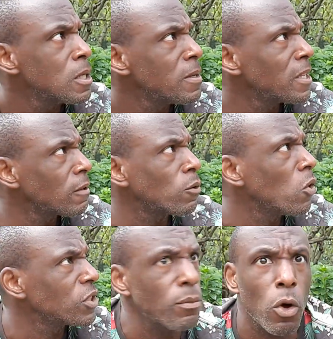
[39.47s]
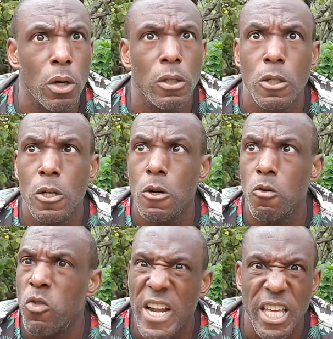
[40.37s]
Yes, of course, I'm not
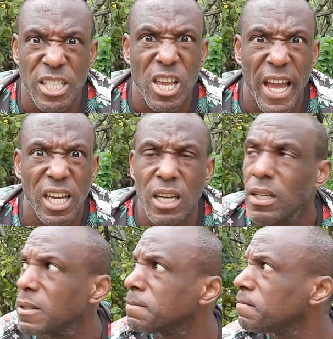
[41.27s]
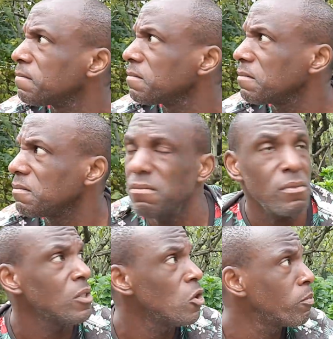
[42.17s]
really a tiger.
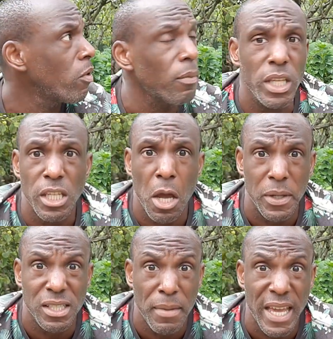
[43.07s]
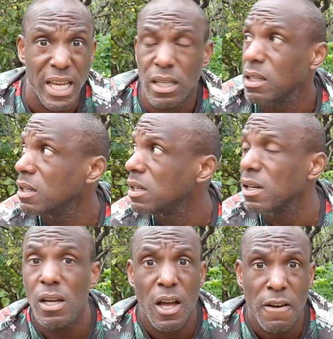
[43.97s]
You probably know it's me,
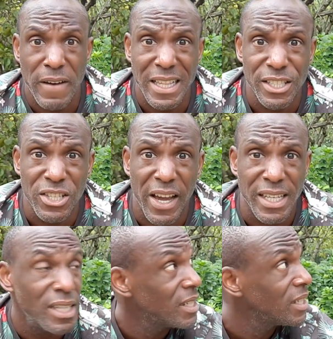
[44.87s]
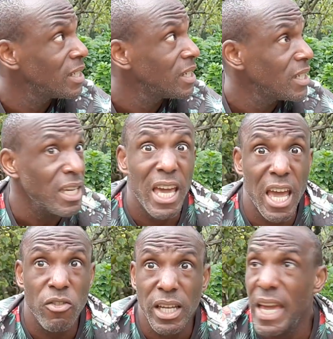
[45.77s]
Valentine,
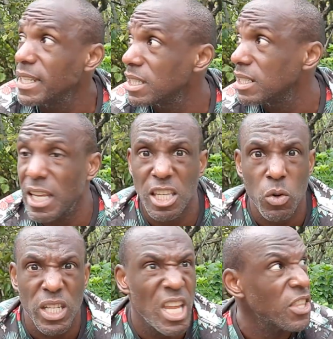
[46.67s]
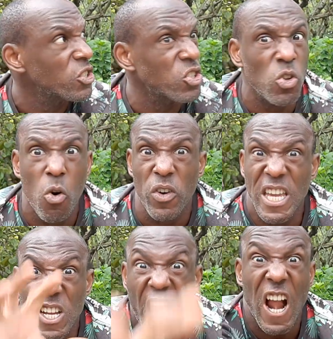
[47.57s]
here again to tell you another
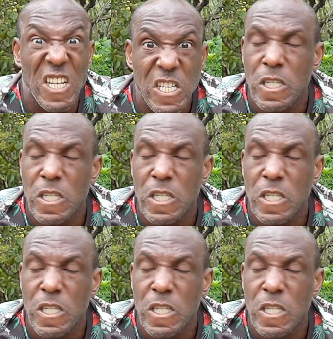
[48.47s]
story on